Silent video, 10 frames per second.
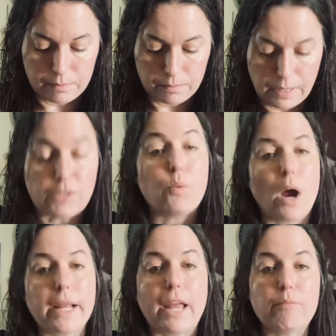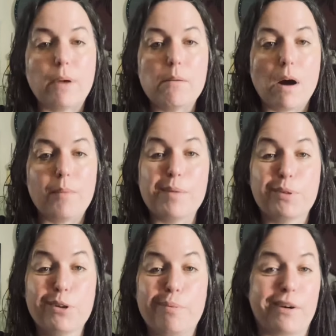That's why I gave my mom my
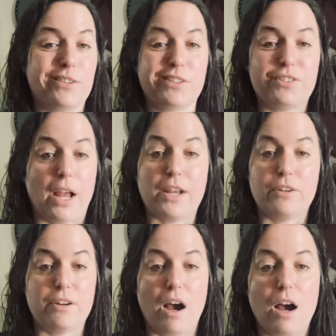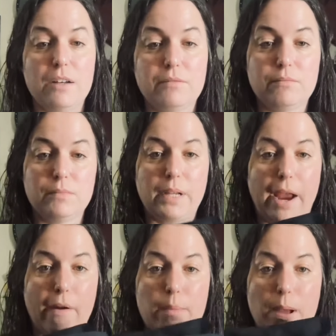blue purse, because I could not
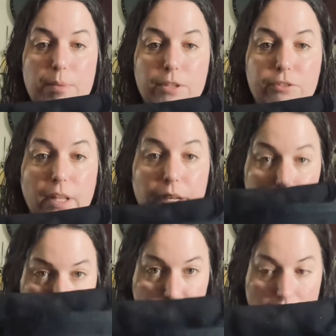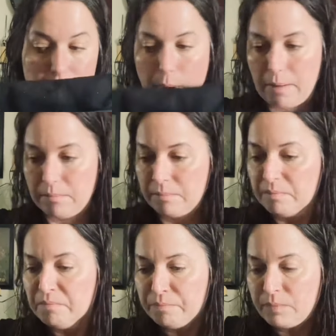carry my pistol in it. Anyway,
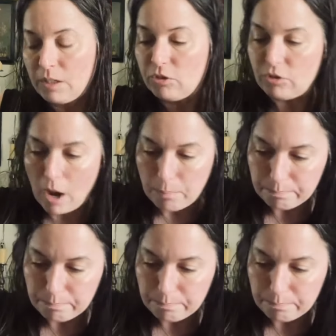so